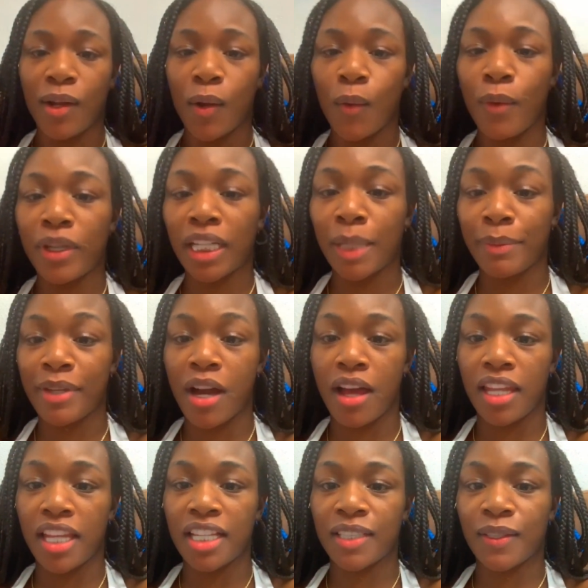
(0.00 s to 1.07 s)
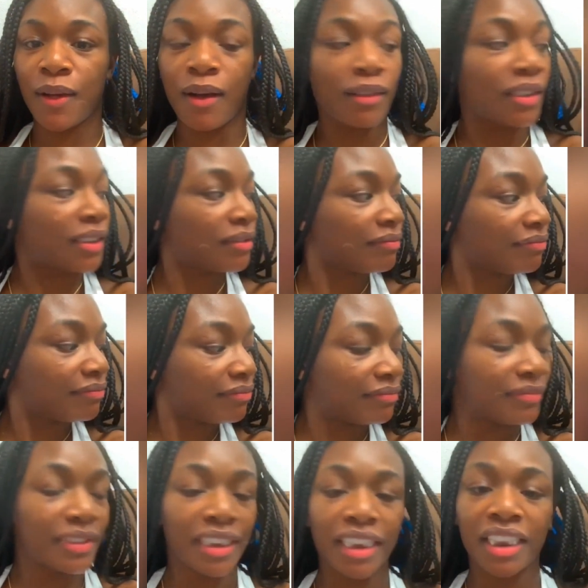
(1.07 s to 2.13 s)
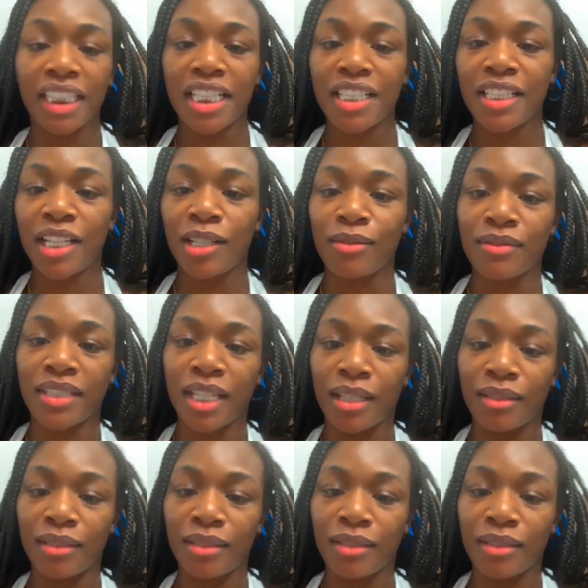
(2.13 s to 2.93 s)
What up, y'all? Let's talk. Let's talk.